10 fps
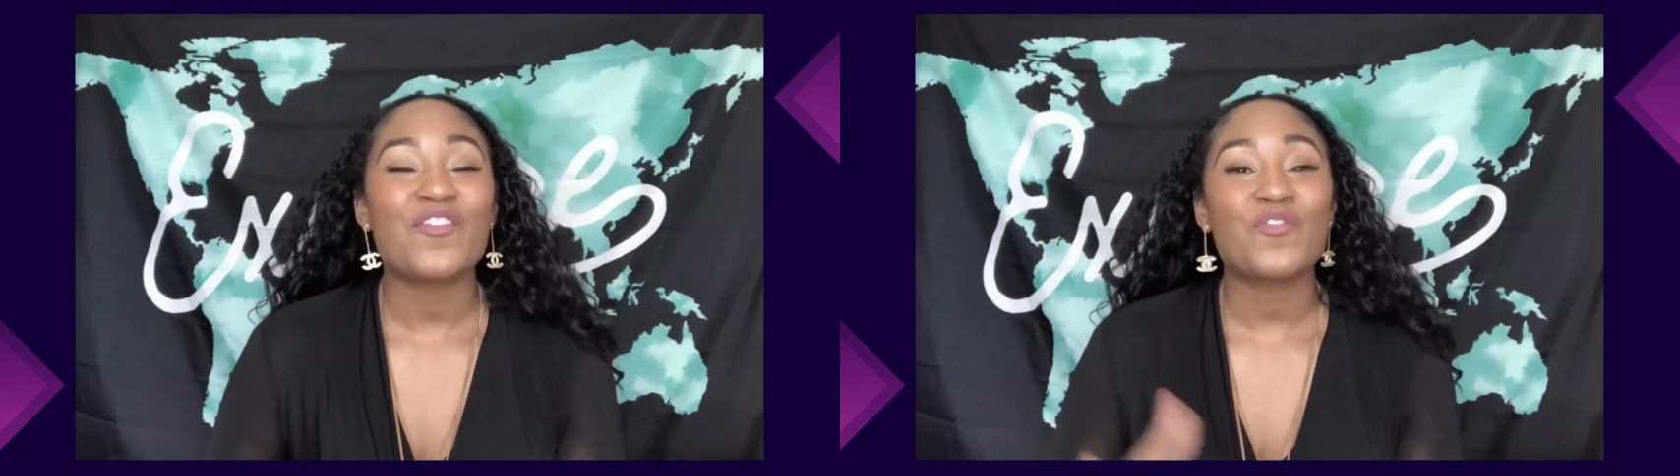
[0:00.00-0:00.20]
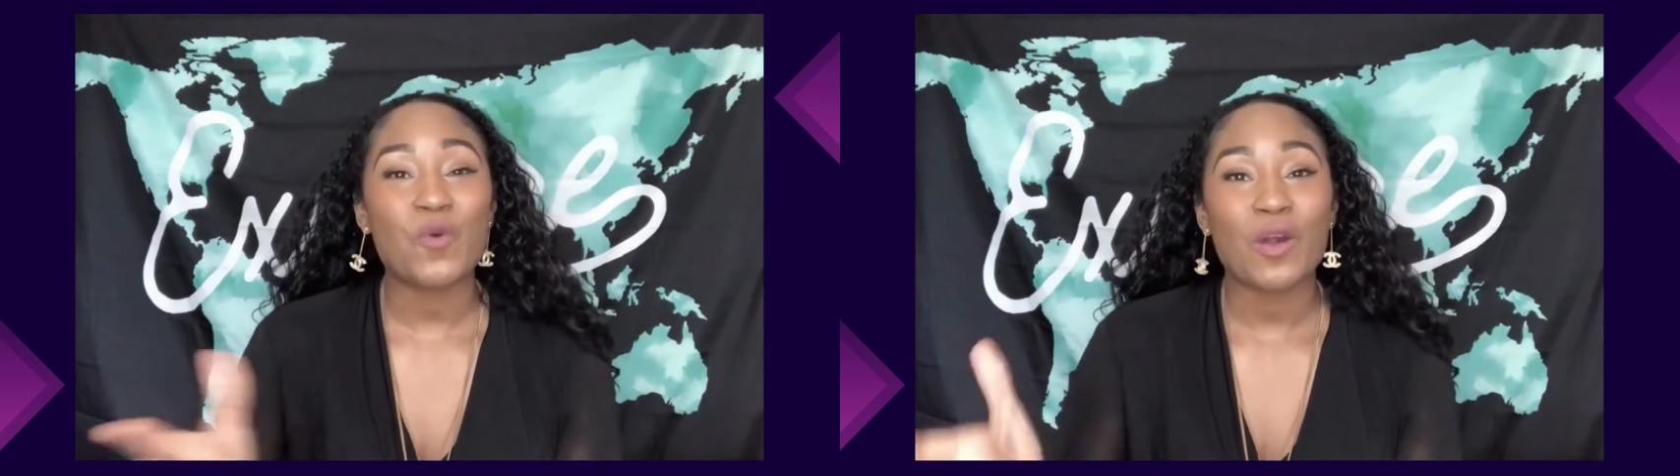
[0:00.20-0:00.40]

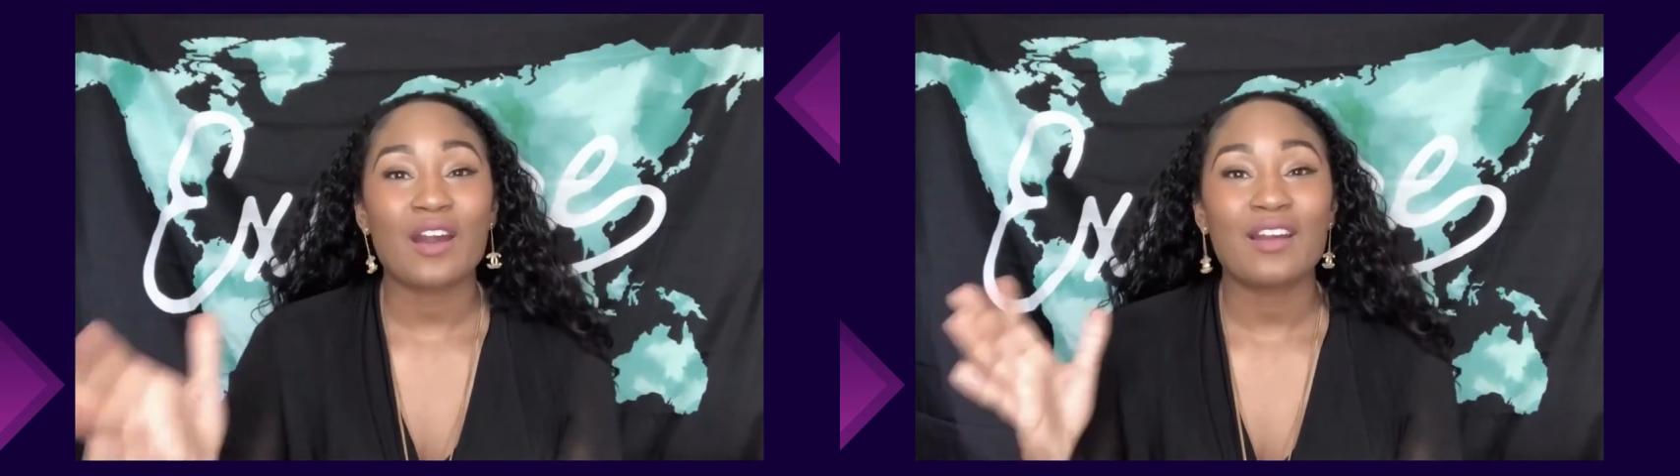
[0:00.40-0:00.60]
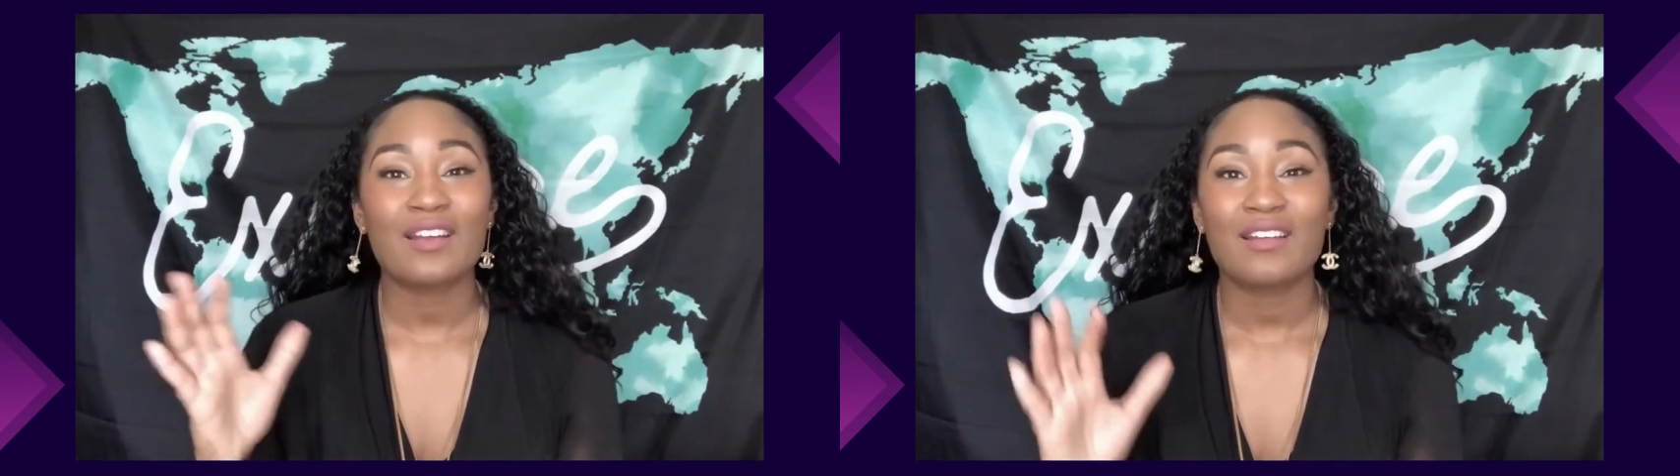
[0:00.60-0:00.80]

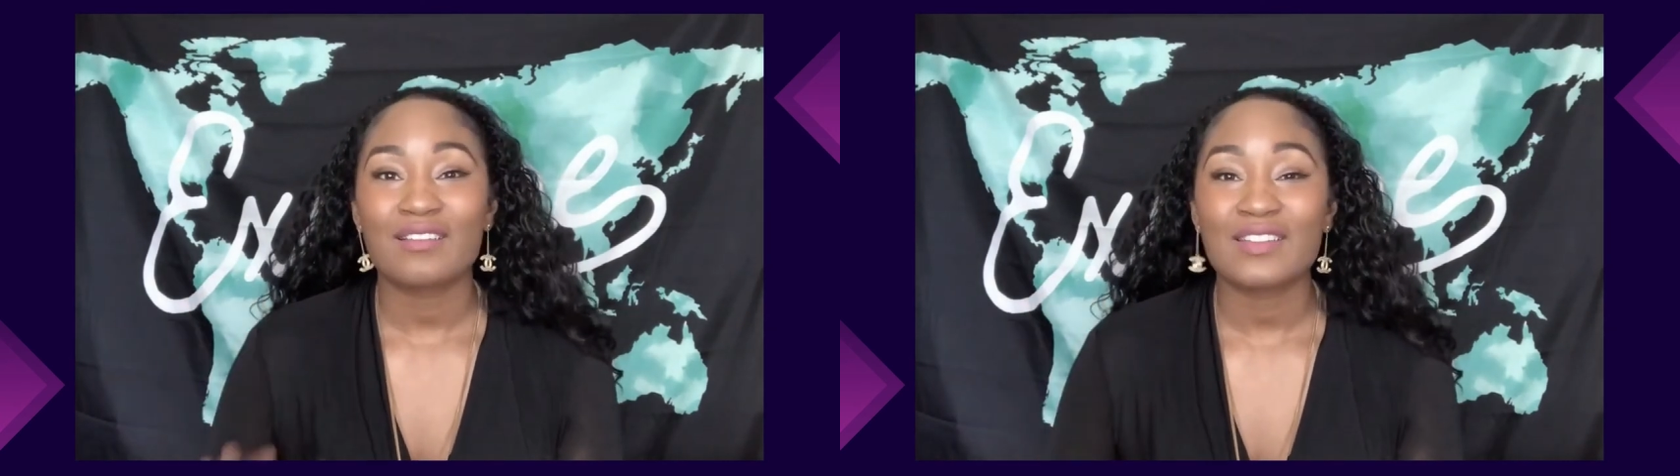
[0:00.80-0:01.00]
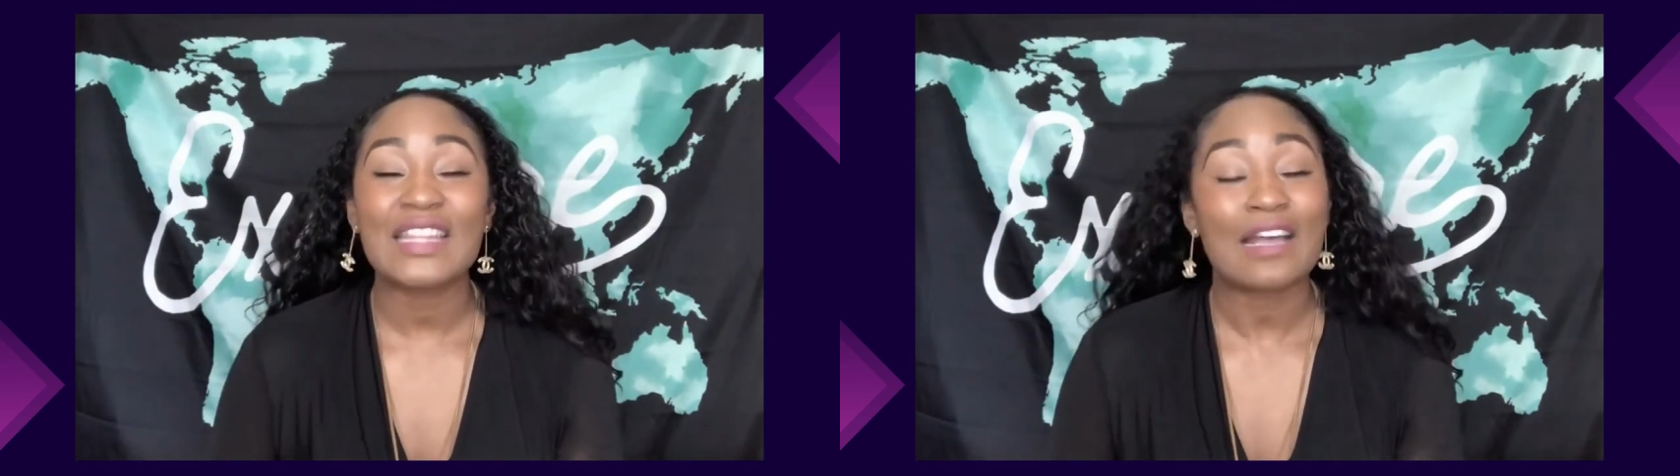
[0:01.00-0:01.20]
for
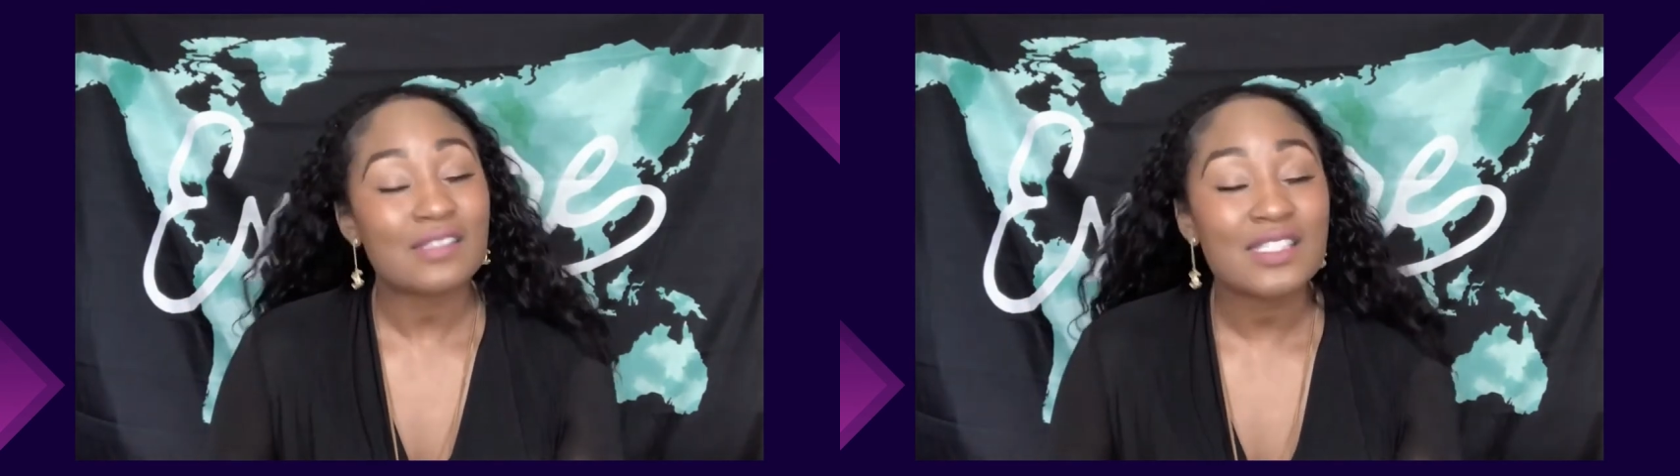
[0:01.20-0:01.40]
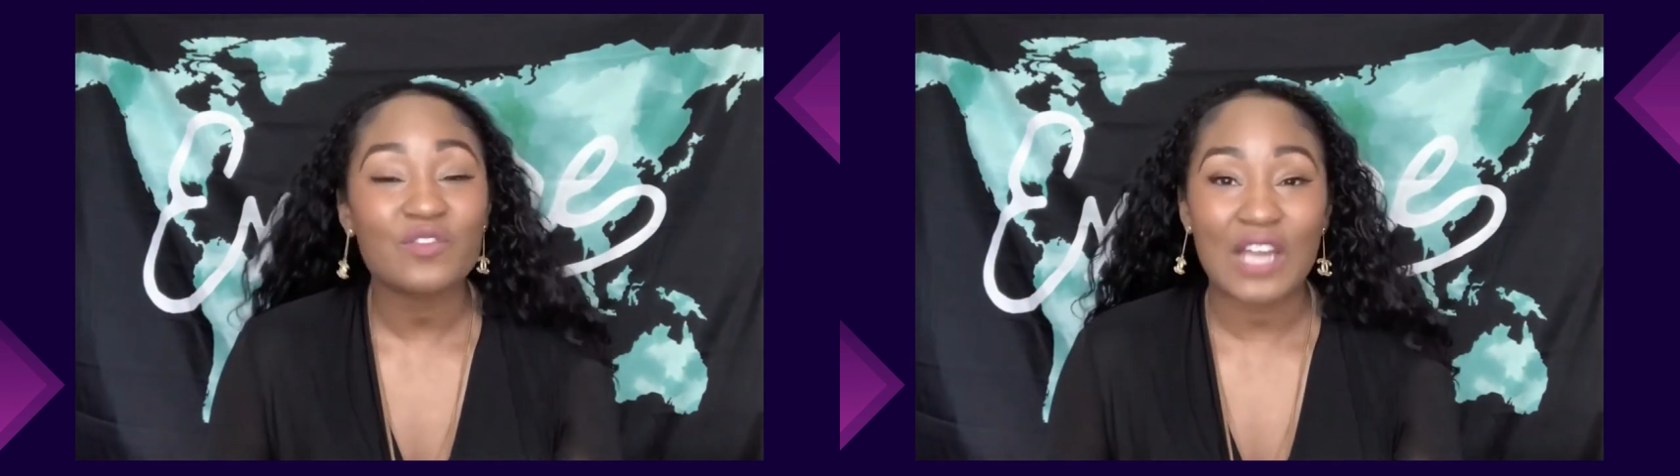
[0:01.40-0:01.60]

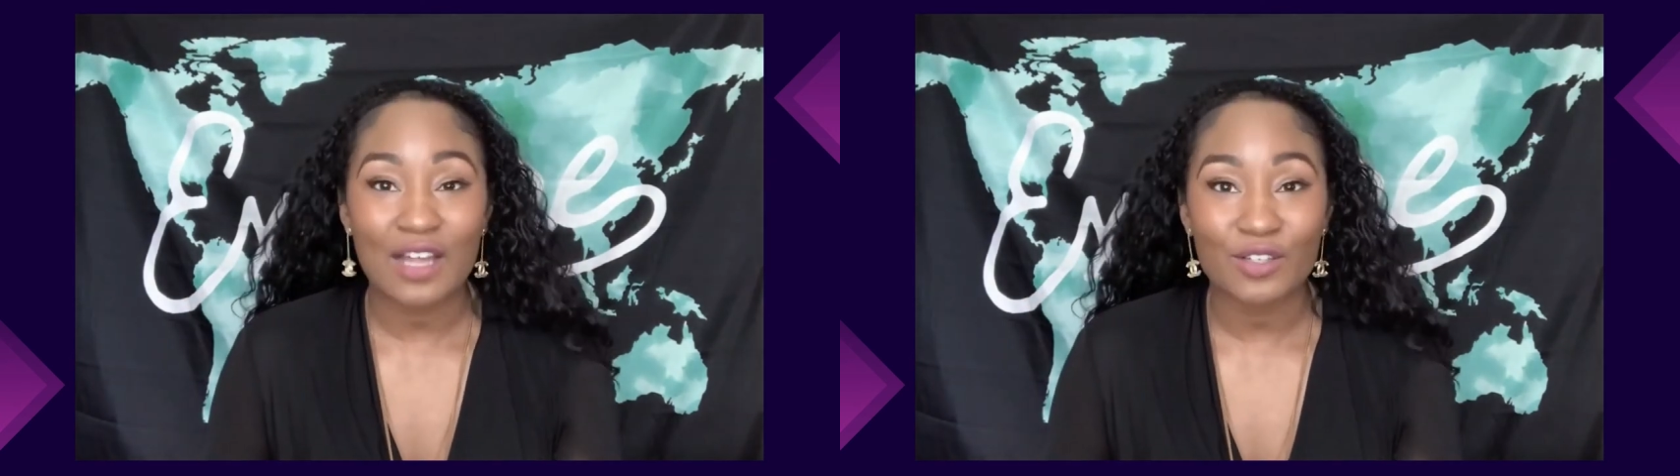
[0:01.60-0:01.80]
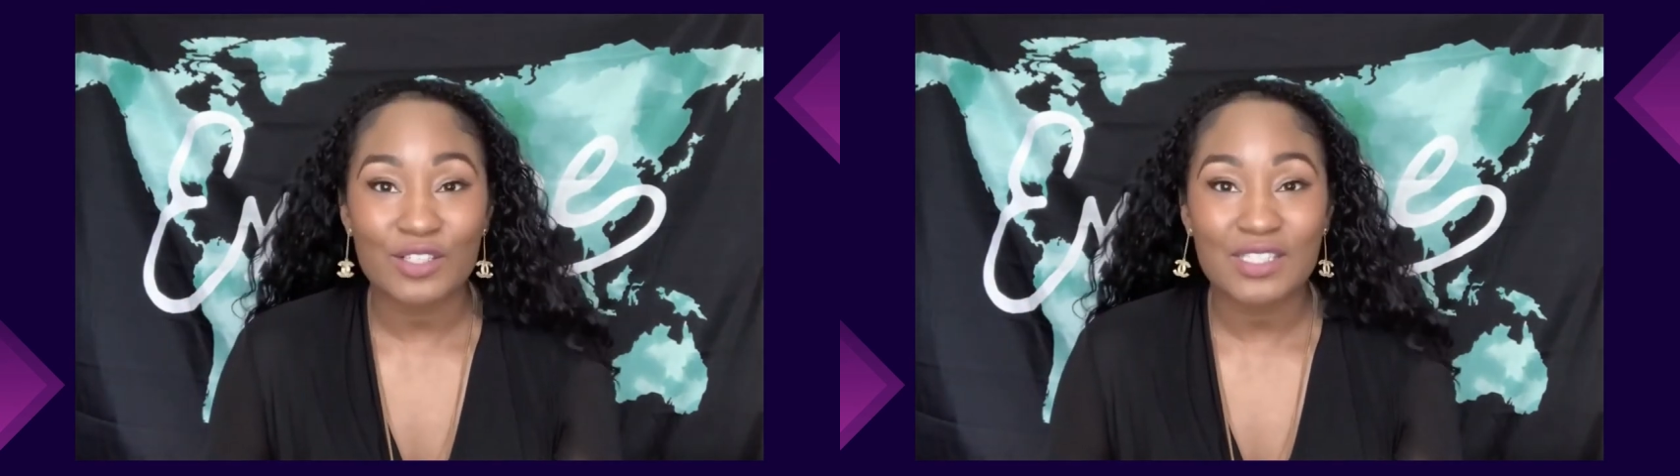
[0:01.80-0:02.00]
thousands of
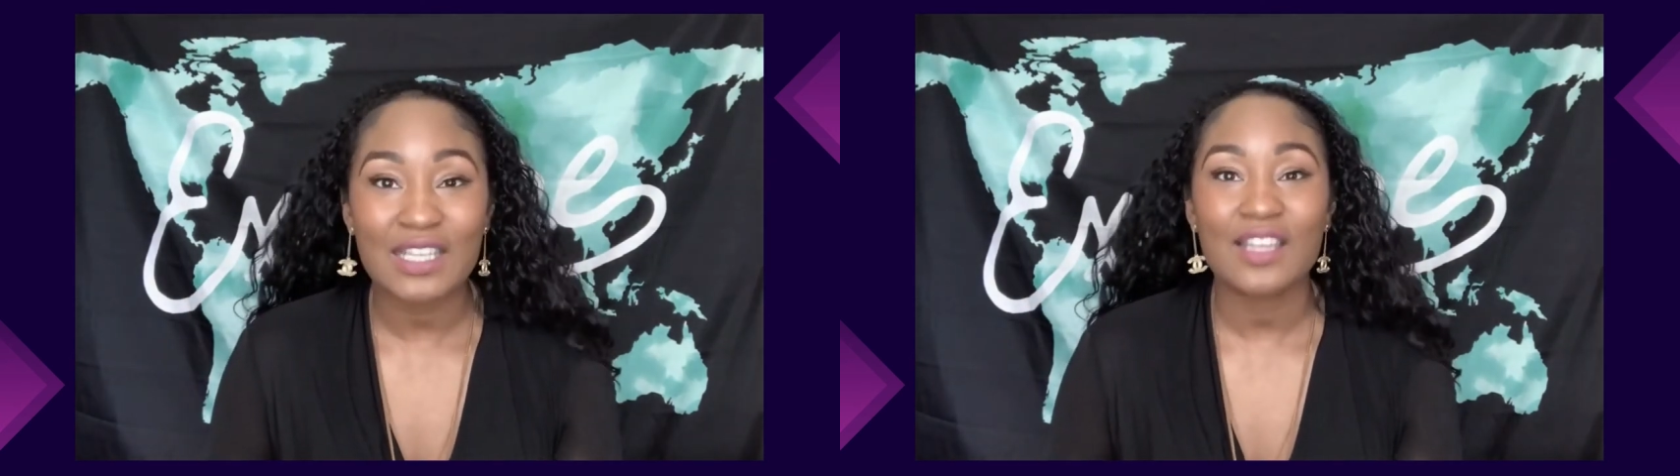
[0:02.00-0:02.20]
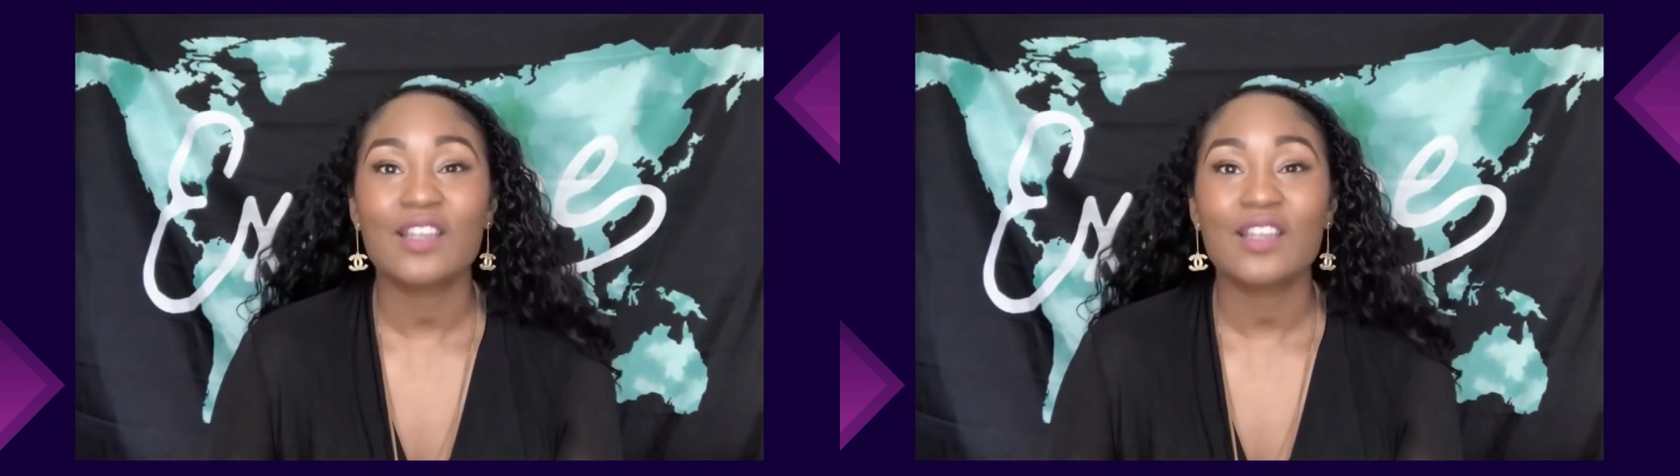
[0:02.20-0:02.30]
dollars